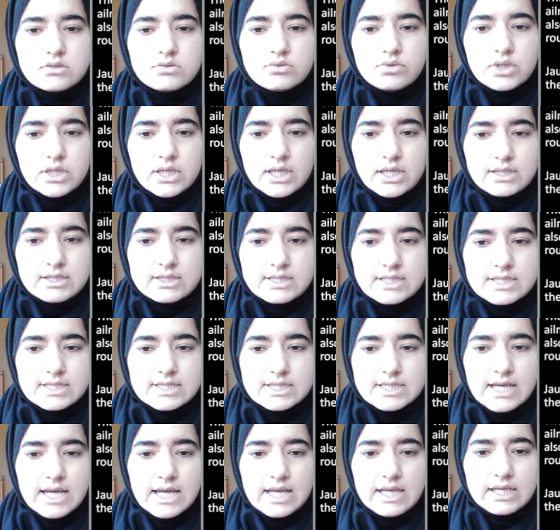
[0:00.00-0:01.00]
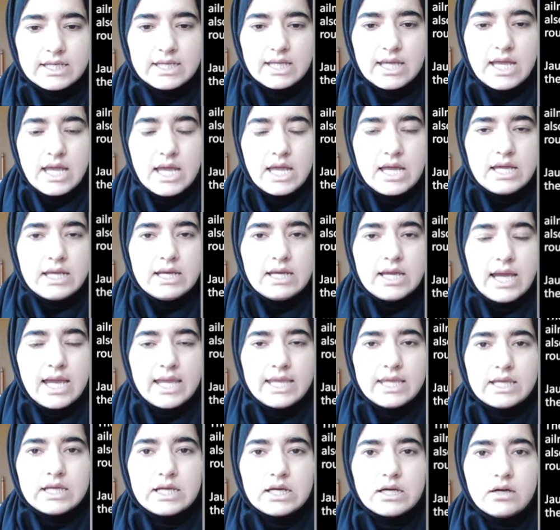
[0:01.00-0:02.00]
to the intestine.
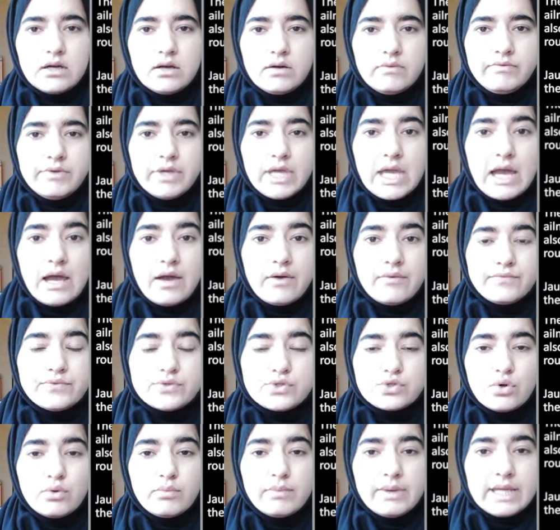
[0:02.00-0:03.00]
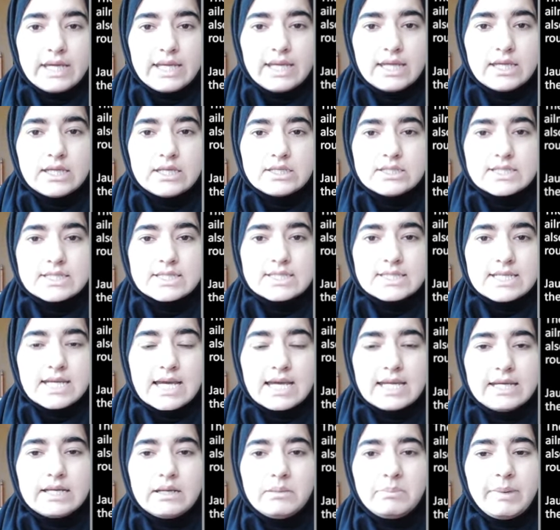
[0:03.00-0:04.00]
Like we have so many
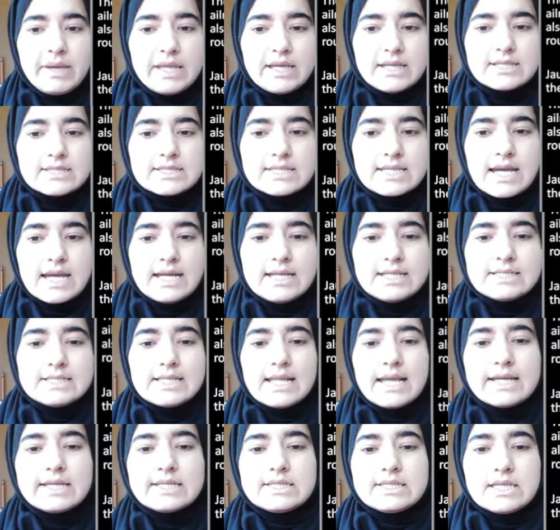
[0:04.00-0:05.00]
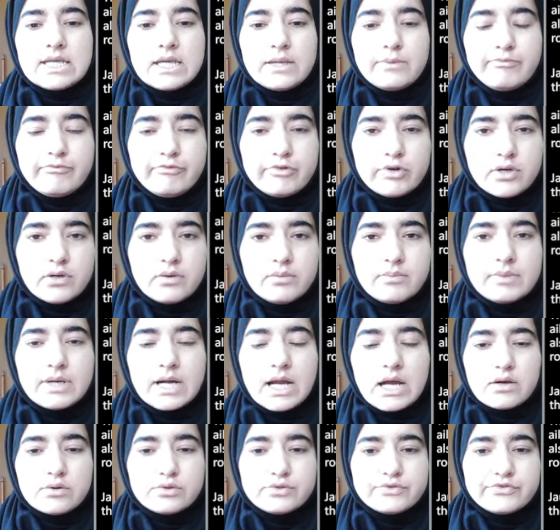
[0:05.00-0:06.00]
intestinal parasites like tapeworm,
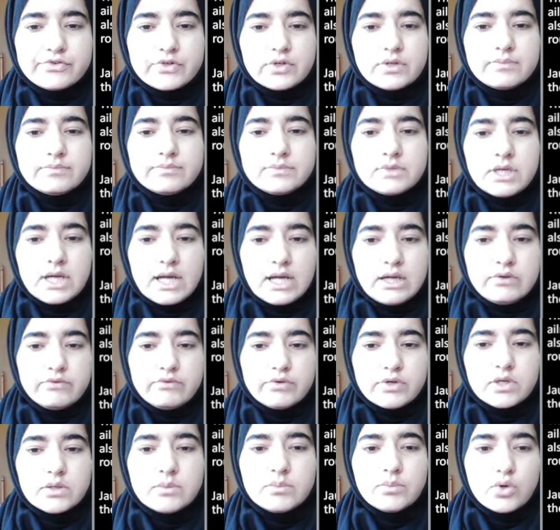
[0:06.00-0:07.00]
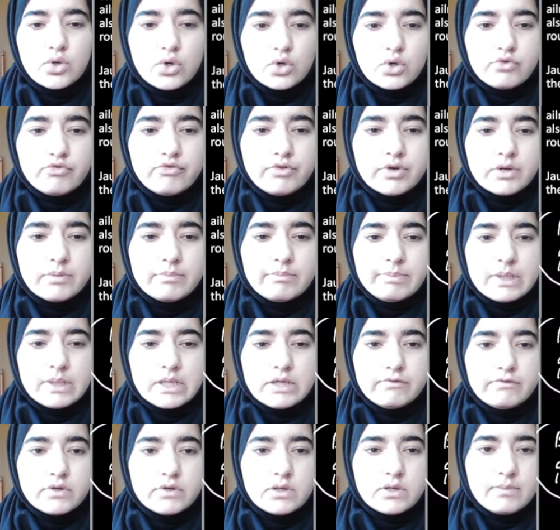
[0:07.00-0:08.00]
roundworm, threadworm, hookworm,
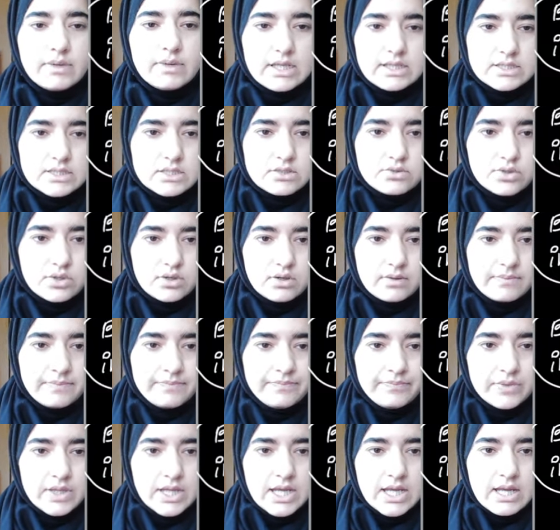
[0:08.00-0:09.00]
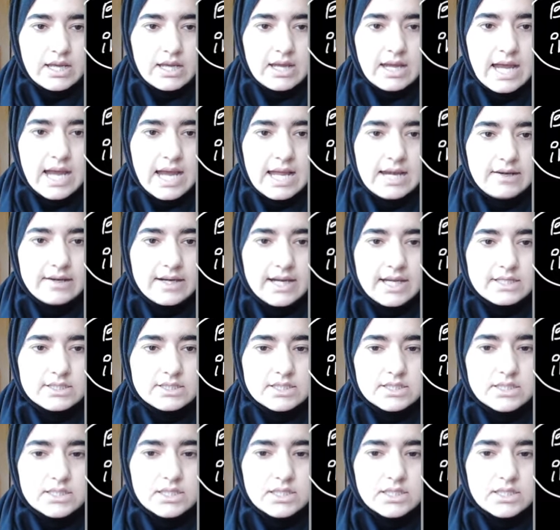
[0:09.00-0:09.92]
pinworm, etc. I'll write it